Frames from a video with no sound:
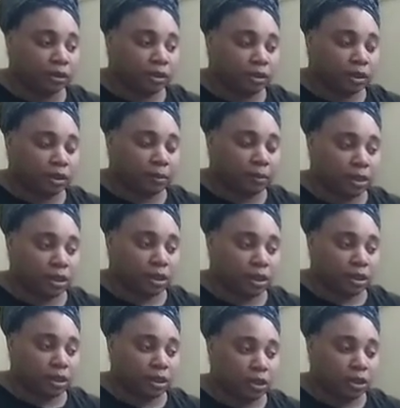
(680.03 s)
me see.
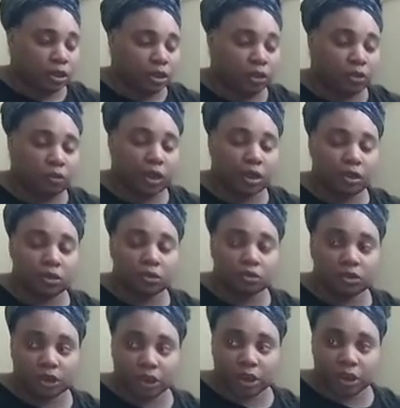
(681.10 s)
You get little
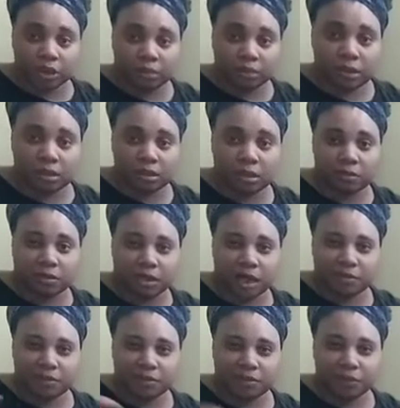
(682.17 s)
gems, and
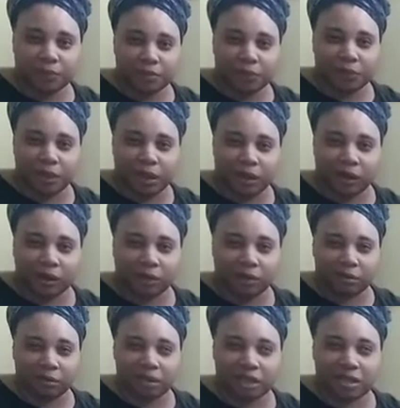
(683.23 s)
sometimes little
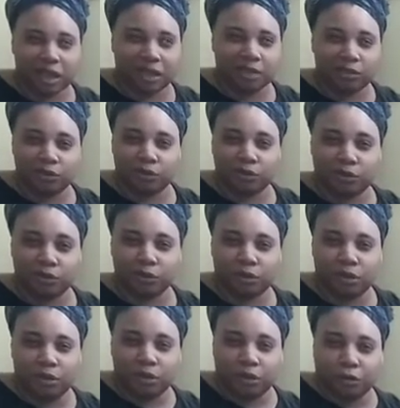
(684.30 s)
it's like little
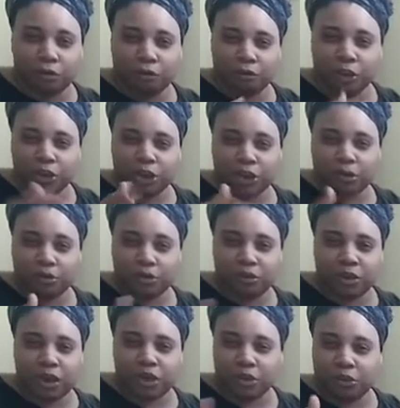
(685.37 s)
free gems you
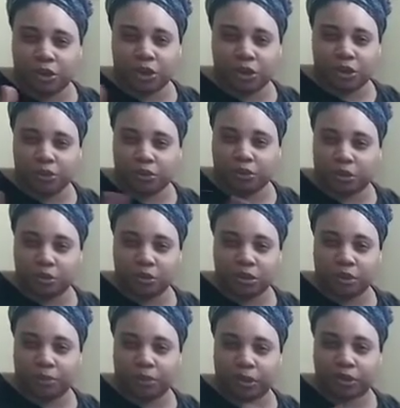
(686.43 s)
get. You can use those to
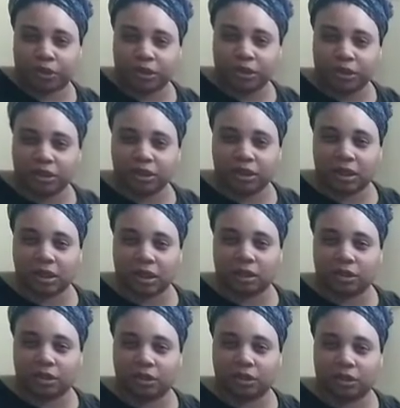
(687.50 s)
purchase
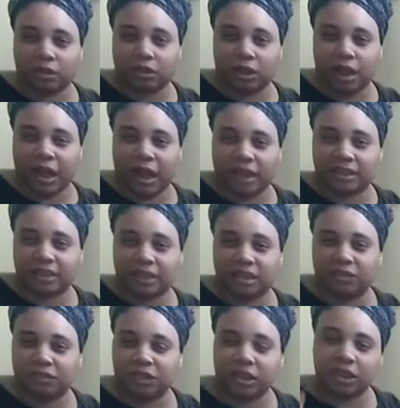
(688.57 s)
other
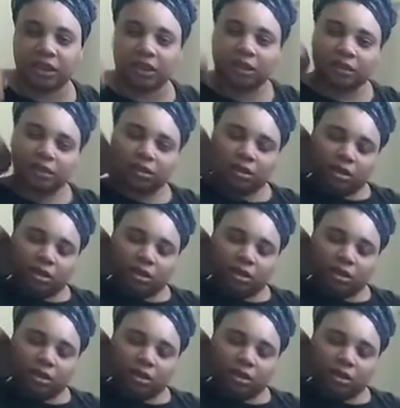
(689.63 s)
activities